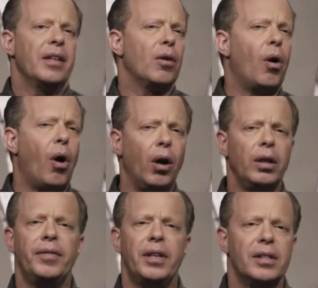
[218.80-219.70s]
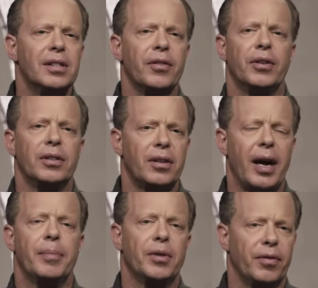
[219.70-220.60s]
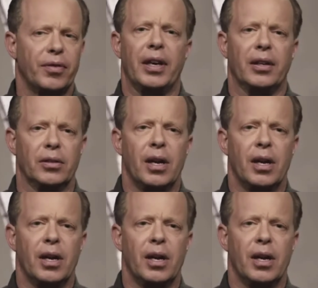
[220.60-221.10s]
did all of these different types of things,